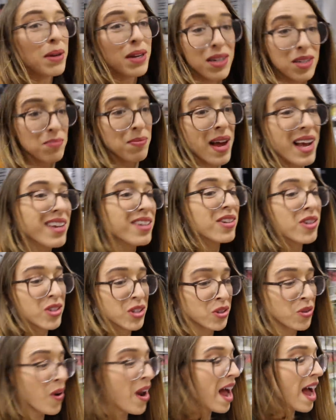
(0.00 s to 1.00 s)
because
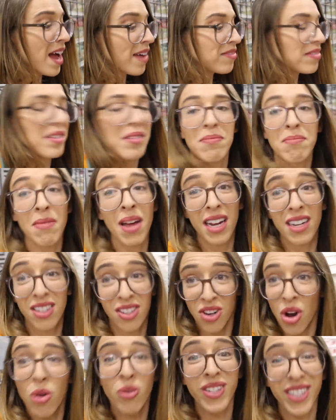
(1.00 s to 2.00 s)
Michael's Crafts
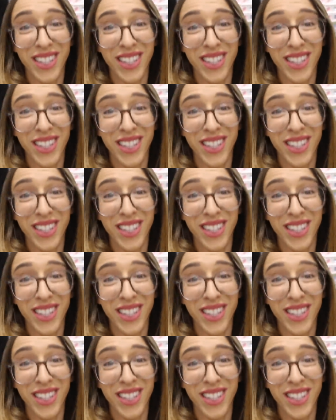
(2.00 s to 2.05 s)
makes no